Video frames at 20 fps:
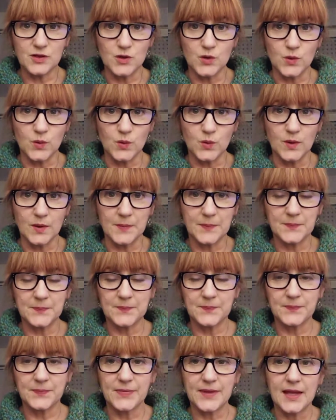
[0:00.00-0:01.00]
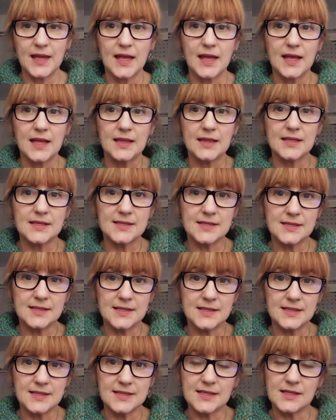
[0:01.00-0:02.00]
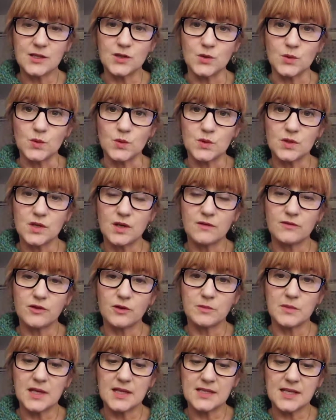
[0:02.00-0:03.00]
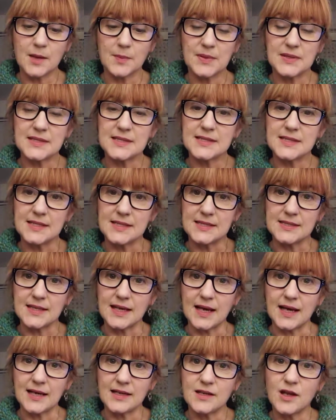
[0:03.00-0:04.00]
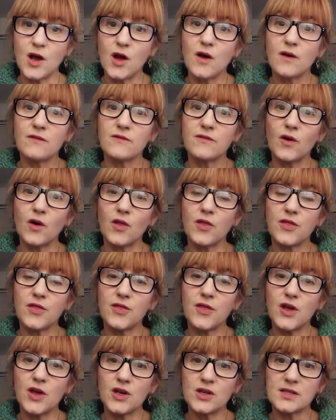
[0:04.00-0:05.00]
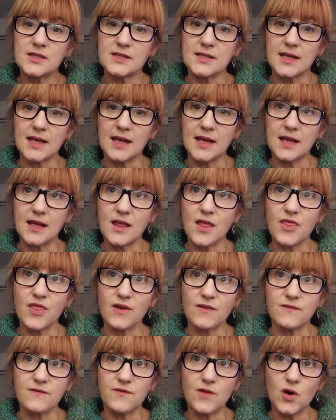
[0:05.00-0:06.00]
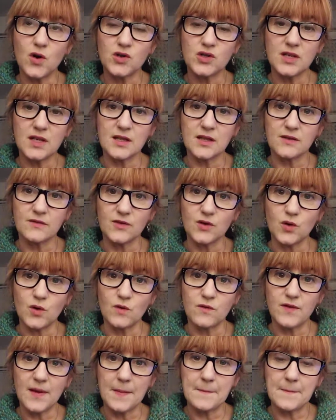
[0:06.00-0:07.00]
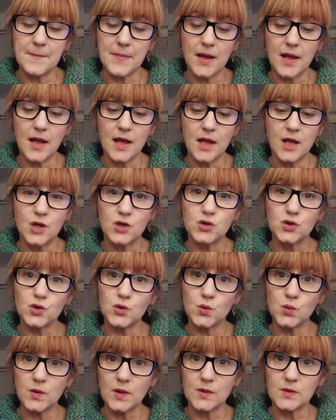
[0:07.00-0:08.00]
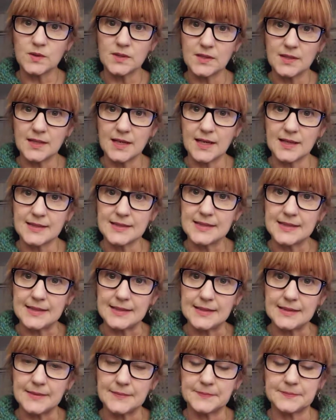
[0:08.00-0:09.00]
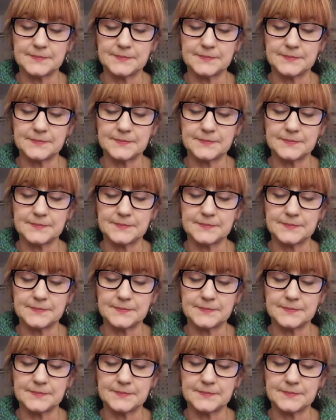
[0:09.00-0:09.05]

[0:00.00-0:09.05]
afternoon. This is the knitting news from Knit Happens Teesside for Thursday, the 14th of November 2019.